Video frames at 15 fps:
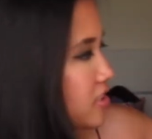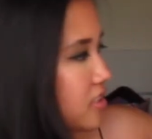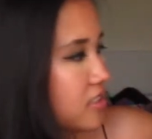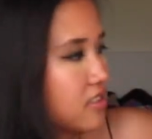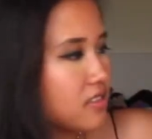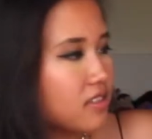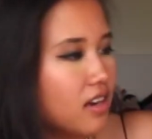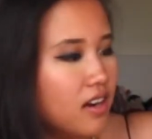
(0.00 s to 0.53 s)

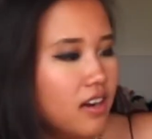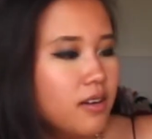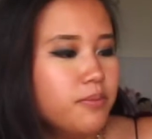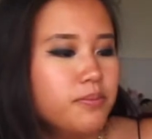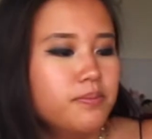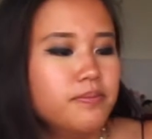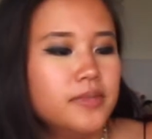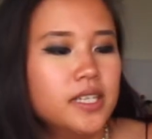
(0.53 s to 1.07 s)
this
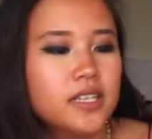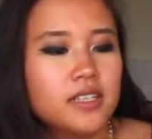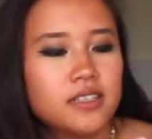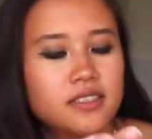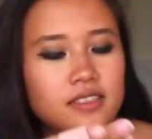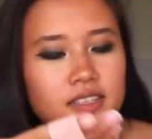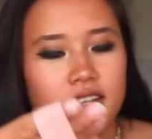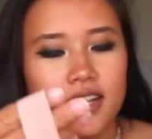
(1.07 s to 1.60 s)
top
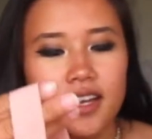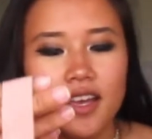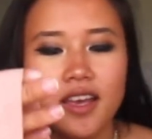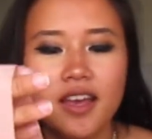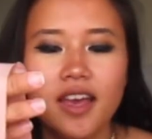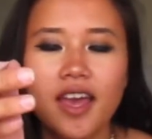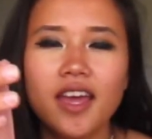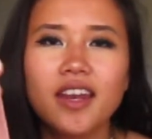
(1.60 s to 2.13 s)

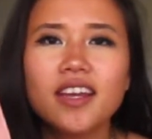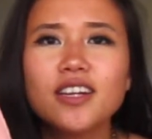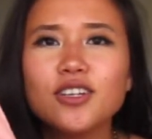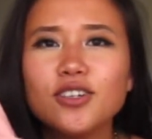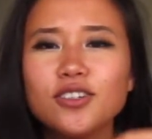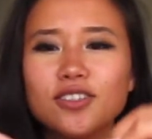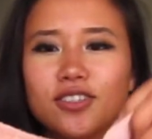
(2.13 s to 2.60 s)
and I could